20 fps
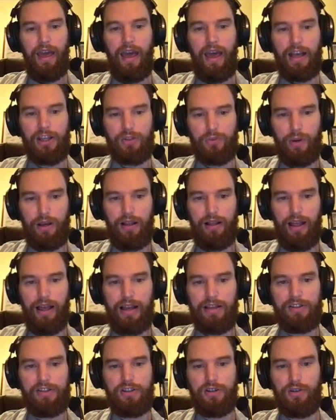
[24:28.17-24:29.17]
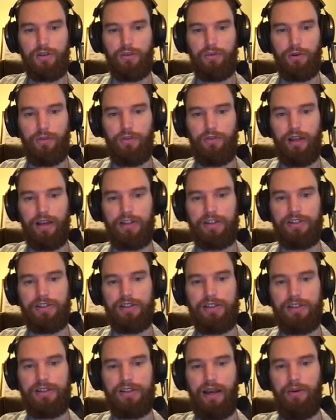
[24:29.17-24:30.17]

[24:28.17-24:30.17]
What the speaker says: As well as your reflection,